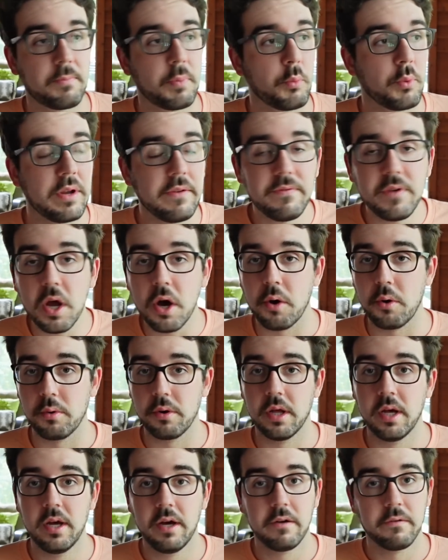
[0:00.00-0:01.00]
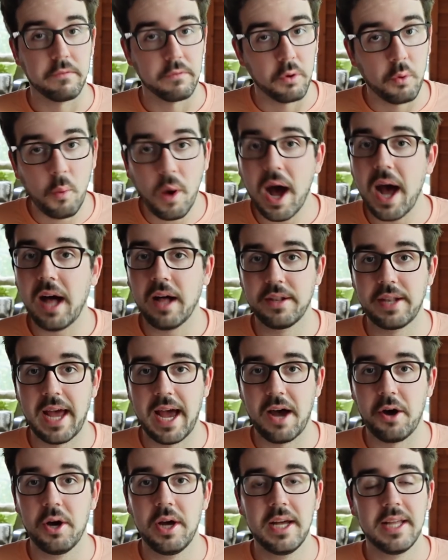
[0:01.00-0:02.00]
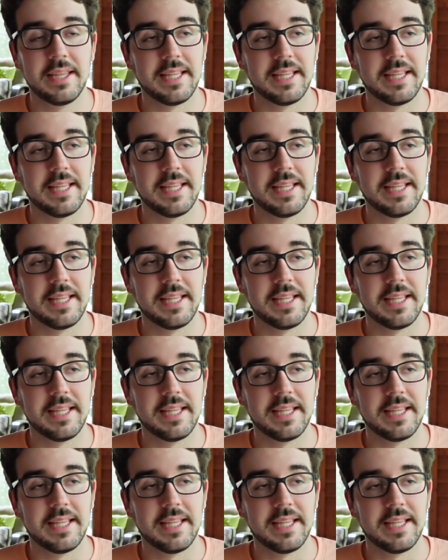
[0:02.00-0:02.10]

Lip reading: but we've known for a while now